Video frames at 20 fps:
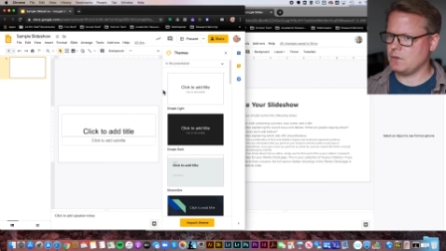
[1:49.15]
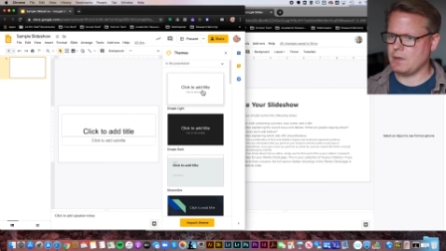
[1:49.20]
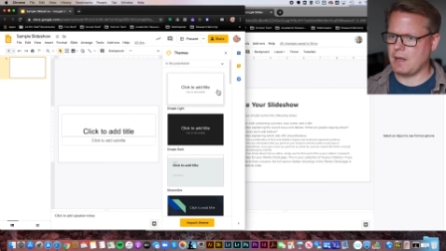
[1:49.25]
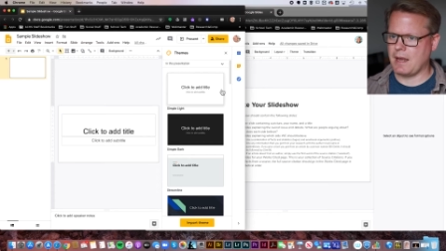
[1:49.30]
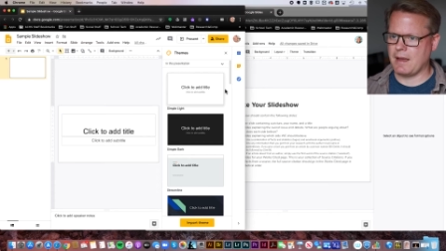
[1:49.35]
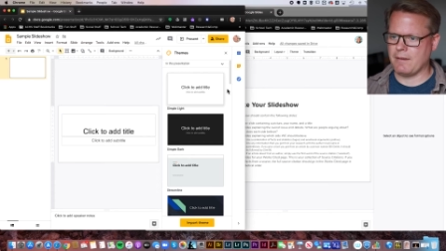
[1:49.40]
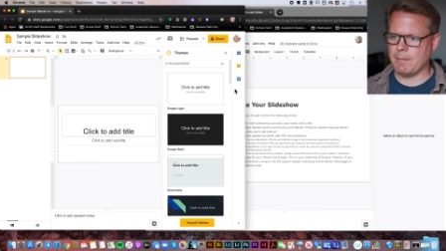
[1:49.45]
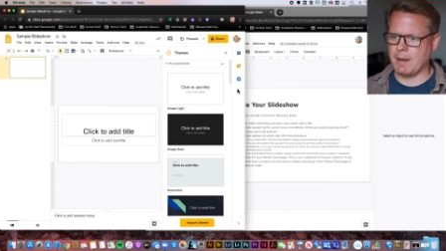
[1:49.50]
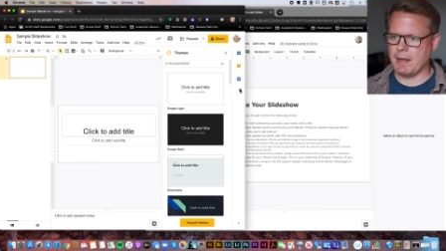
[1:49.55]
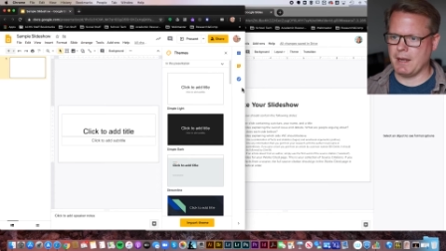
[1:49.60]

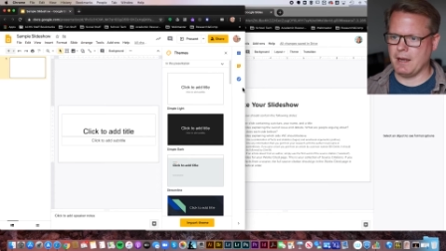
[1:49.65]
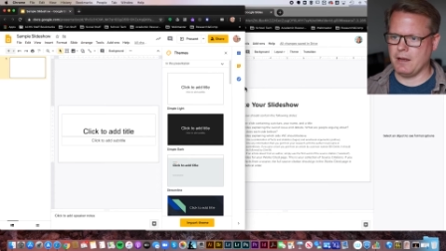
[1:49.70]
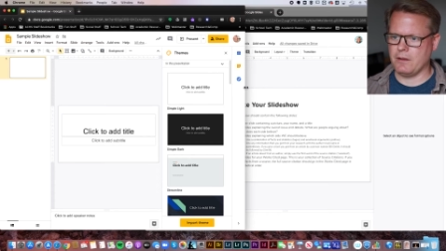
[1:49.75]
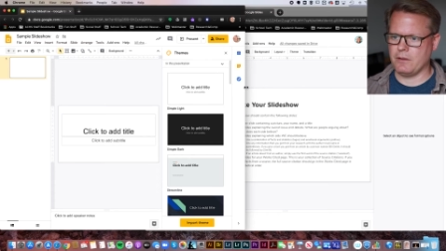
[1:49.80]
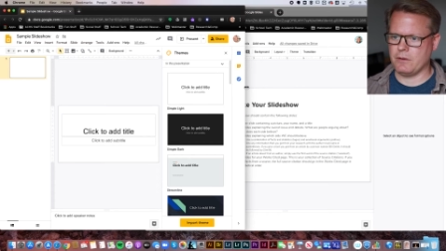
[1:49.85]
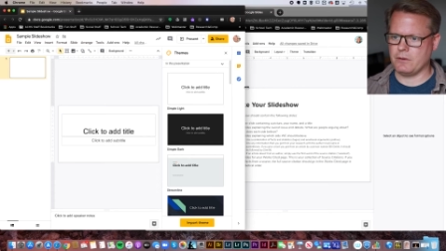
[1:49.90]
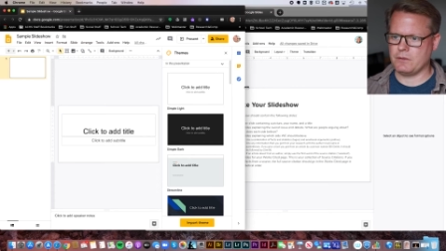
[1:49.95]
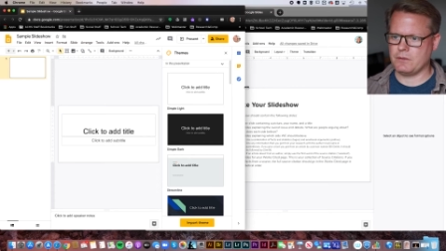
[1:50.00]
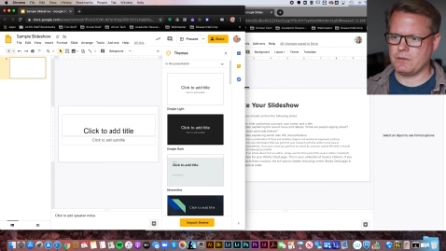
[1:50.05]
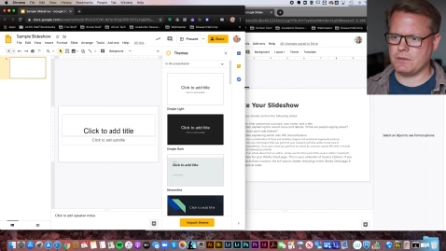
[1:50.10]
have my
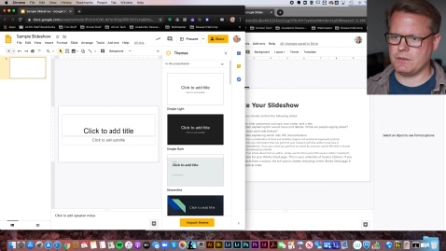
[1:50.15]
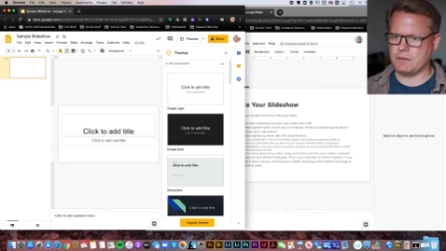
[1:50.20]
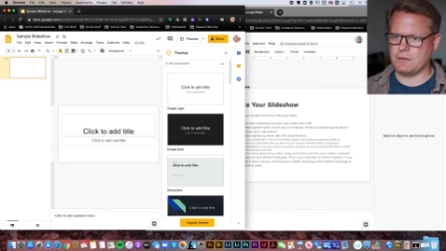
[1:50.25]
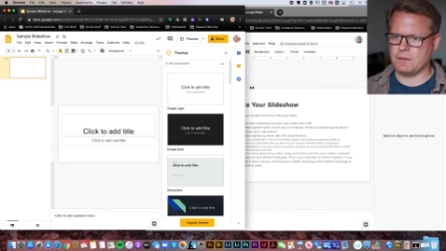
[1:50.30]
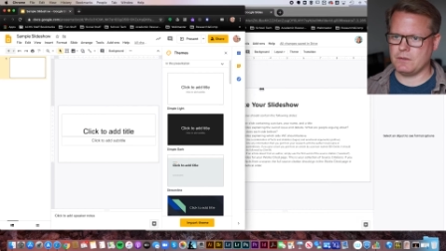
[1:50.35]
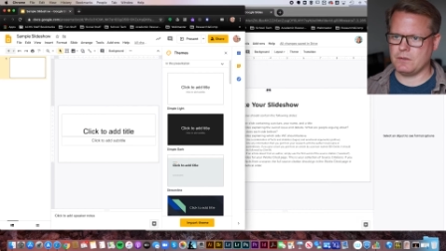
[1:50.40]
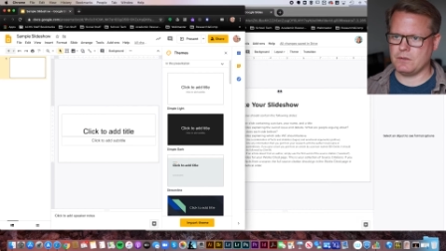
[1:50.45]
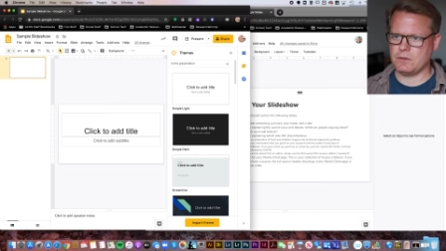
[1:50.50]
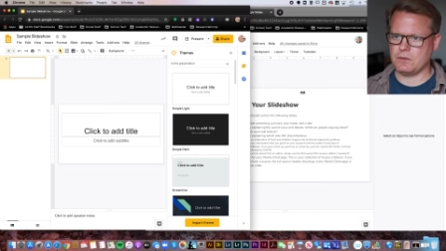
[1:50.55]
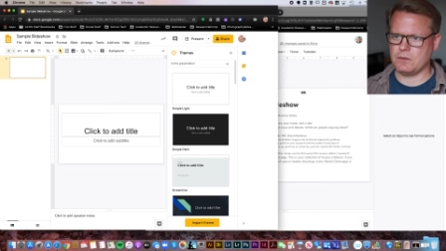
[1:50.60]
others,
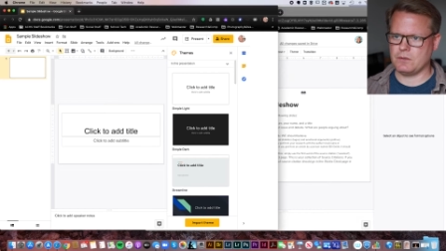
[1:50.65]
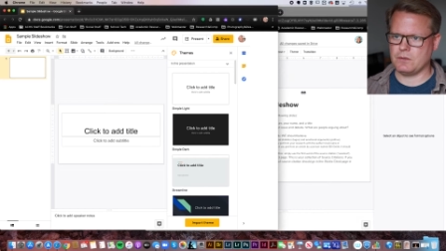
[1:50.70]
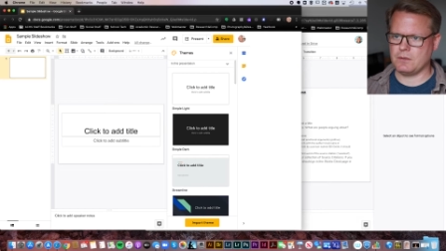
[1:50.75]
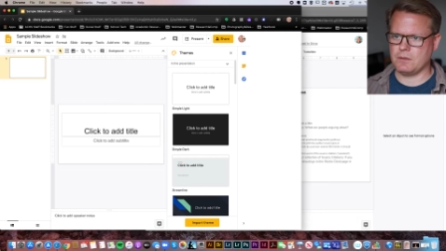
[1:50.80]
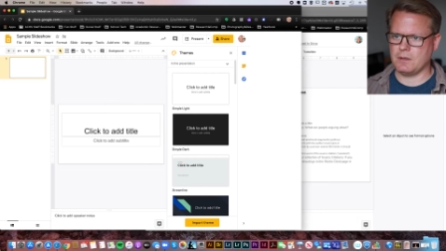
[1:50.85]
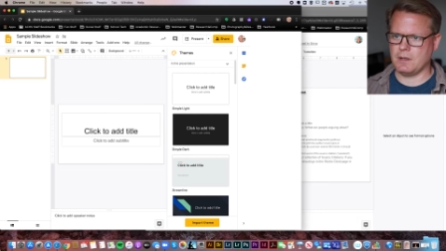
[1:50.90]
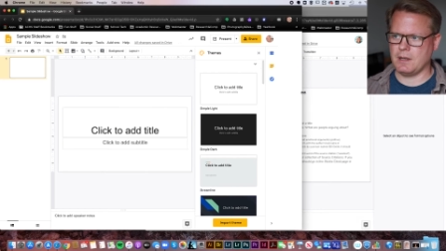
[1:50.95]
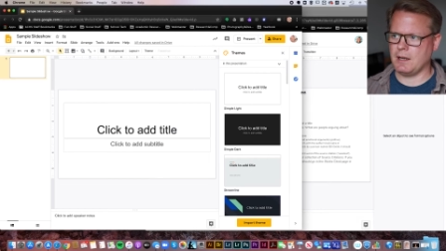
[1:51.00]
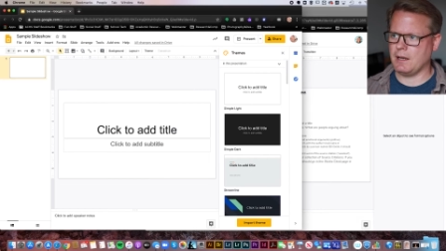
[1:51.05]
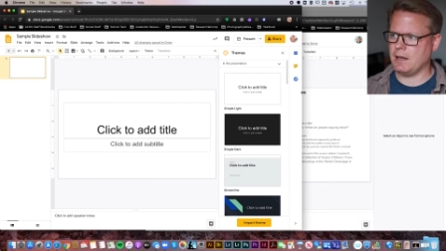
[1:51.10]

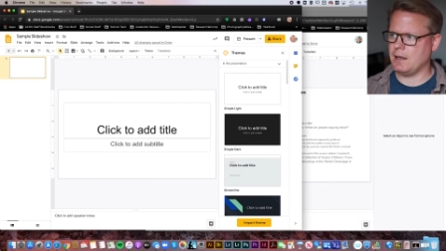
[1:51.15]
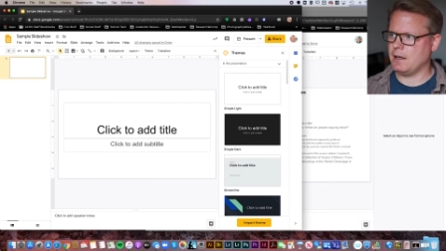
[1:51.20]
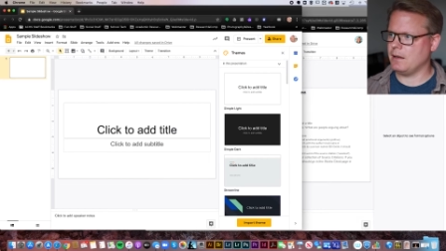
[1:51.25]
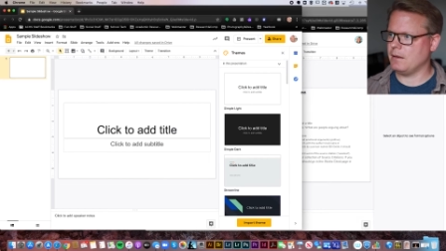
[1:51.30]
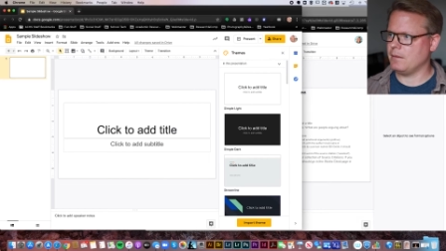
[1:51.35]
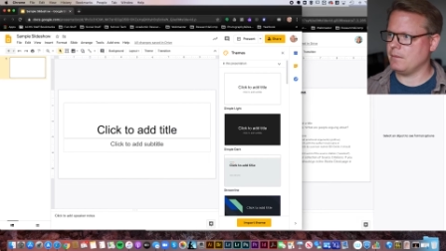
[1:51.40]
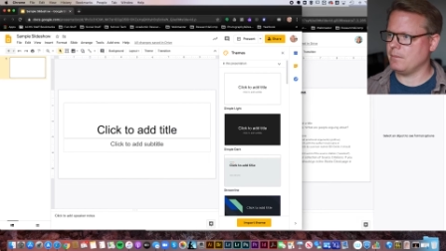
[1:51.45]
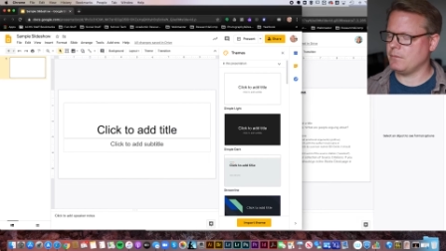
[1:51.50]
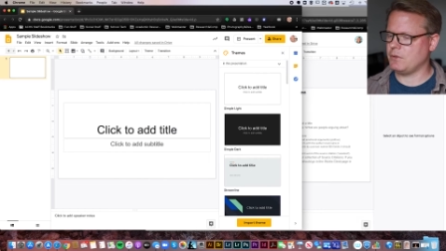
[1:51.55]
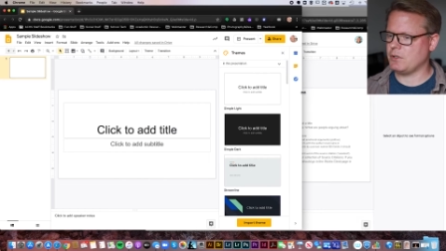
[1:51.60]

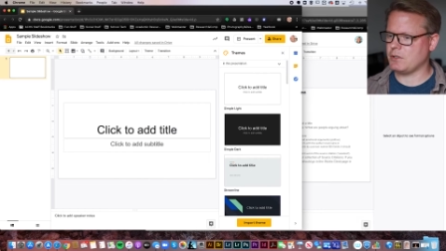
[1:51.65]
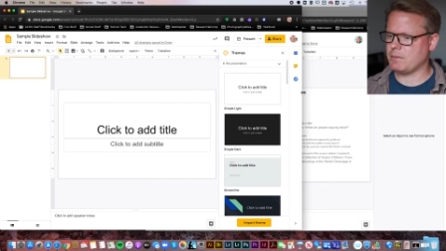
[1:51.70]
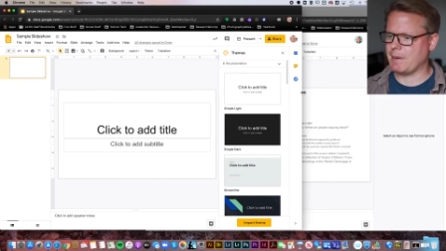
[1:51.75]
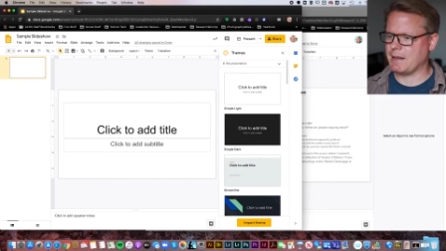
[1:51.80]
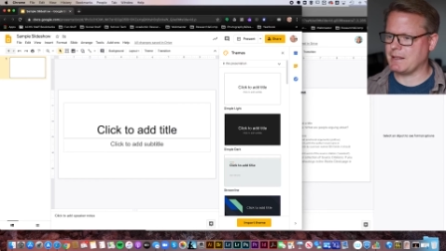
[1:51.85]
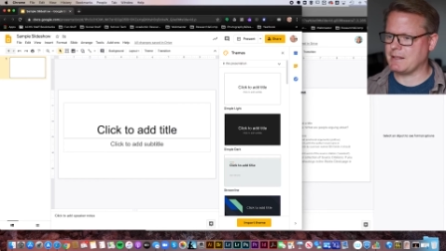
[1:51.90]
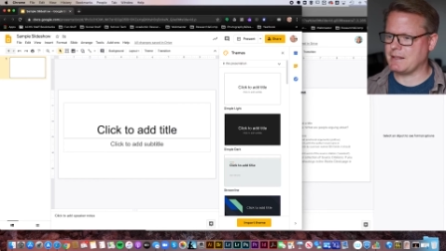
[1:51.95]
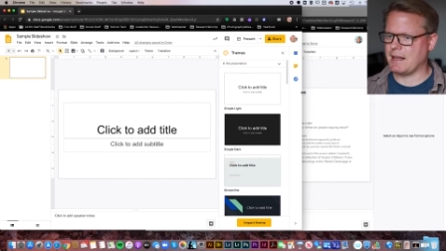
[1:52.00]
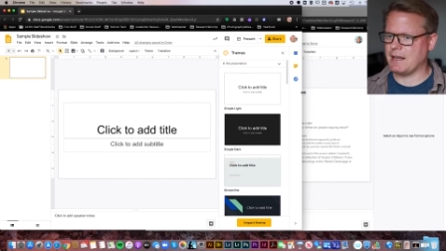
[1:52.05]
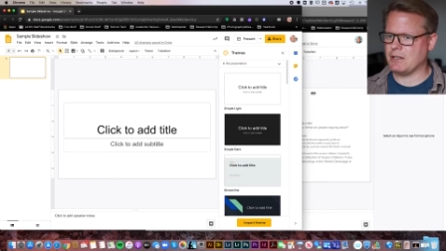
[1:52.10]
just my
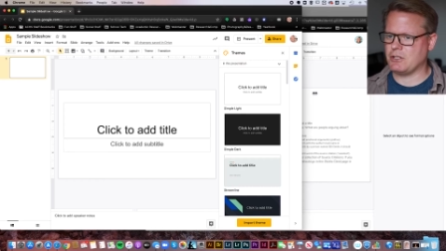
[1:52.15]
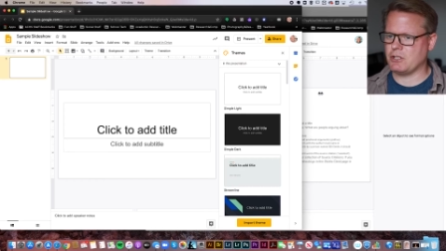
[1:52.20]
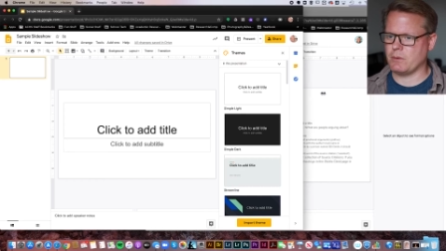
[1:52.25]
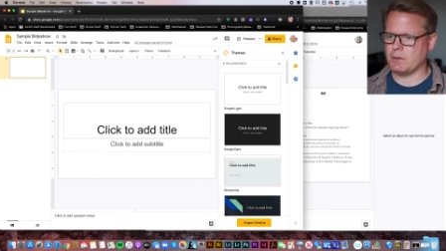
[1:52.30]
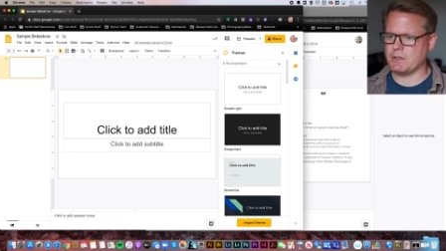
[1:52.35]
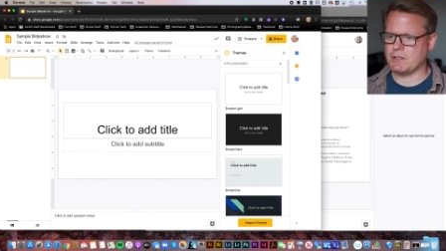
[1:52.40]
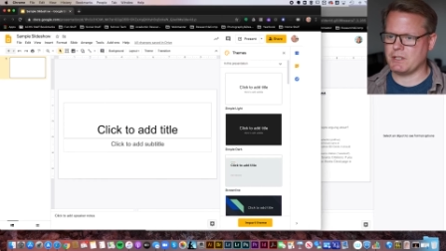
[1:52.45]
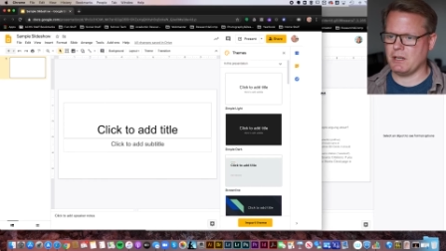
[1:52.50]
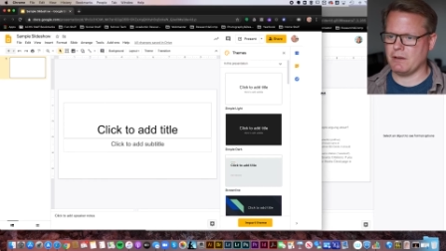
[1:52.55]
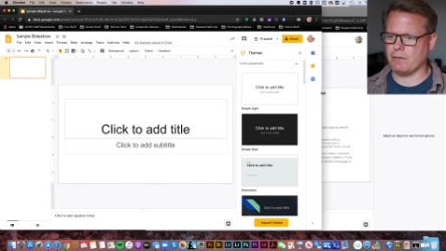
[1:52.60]
slideshow
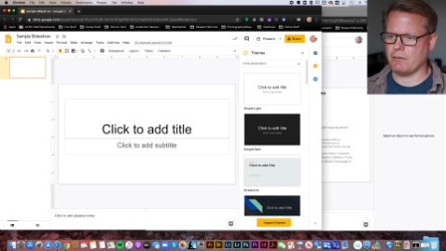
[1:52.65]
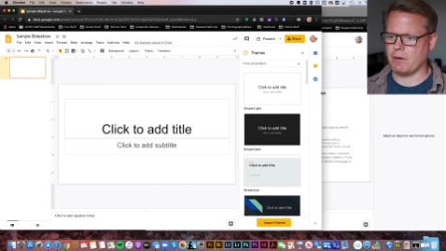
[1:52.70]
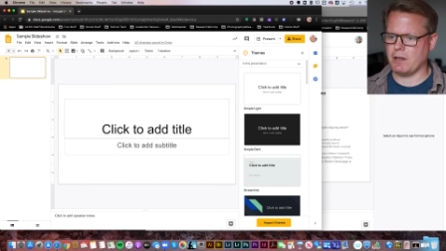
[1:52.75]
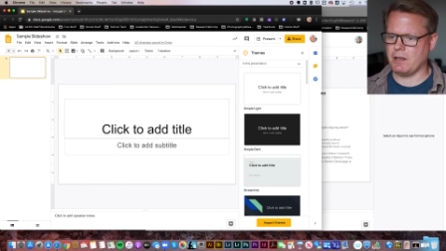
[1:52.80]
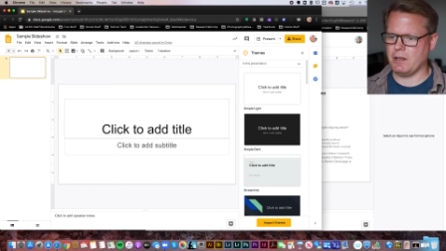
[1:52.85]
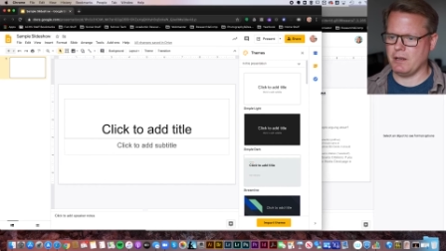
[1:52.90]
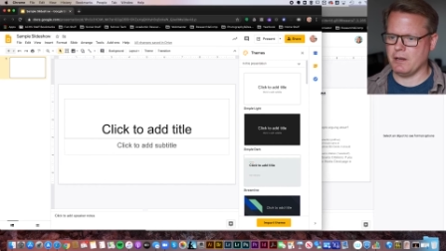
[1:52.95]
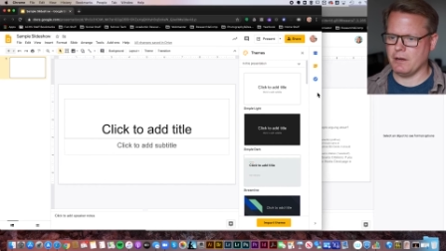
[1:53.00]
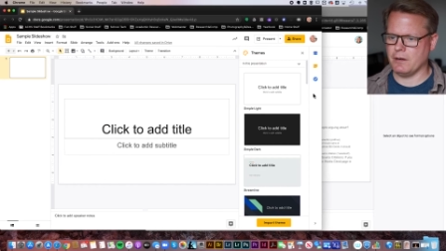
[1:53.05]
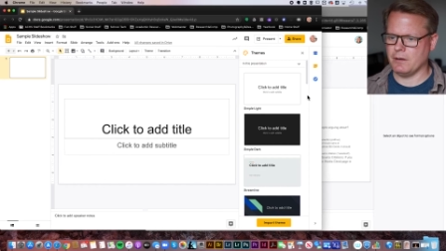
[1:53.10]
itself
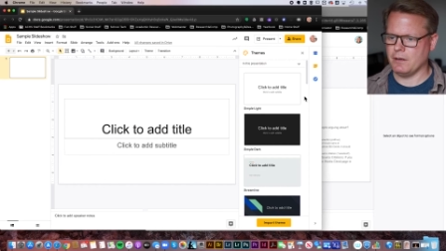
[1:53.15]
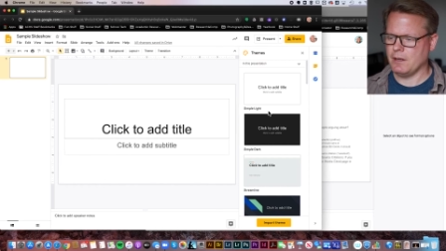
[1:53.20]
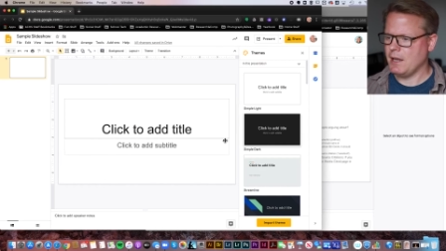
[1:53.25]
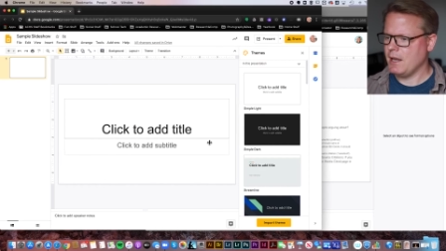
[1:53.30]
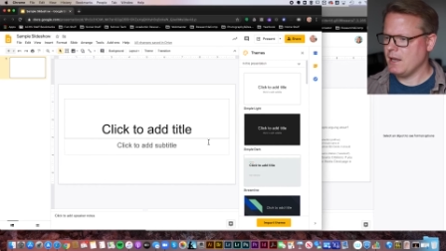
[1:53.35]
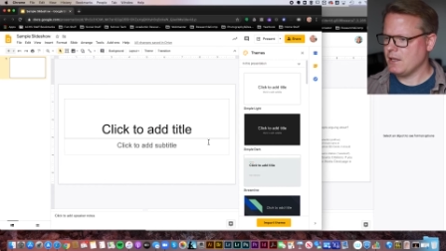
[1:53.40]
right here.